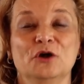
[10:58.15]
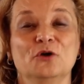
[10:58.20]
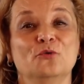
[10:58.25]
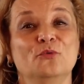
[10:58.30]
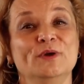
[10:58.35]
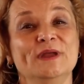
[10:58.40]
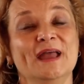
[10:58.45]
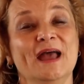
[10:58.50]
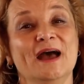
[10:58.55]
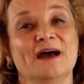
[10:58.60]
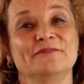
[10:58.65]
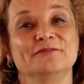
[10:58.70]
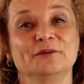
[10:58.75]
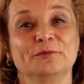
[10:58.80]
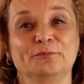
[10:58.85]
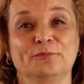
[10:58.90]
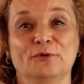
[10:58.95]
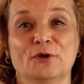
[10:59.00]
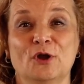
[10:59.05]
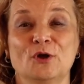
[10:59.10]
We have
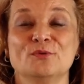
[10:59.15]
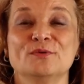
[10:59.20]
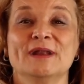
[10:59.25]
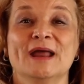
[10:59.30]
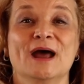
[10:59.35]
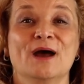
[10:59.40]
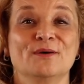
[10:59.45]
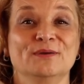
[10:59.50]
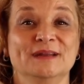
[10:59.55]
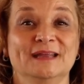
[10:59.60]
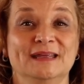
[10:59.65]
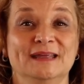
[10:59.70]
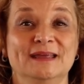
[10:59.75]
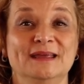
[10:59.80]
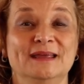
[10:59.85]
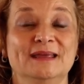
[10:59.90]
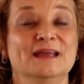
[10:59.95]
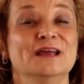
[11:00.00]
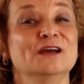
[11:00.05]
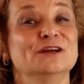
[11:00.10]
the pronoun
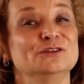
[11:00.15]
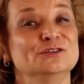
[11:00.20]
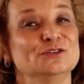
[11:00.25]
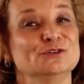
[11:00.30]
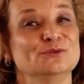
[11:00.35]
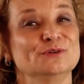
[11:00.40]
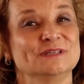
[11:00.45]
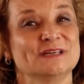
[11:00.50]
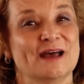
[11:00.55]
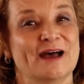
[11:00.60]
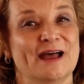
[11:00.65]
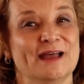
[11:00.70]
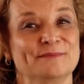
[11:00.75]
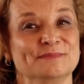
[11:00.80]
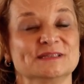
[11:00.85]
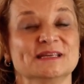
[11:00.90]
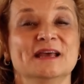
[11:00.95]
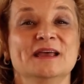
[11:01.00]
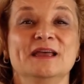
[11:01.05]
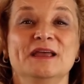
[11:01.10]
he two times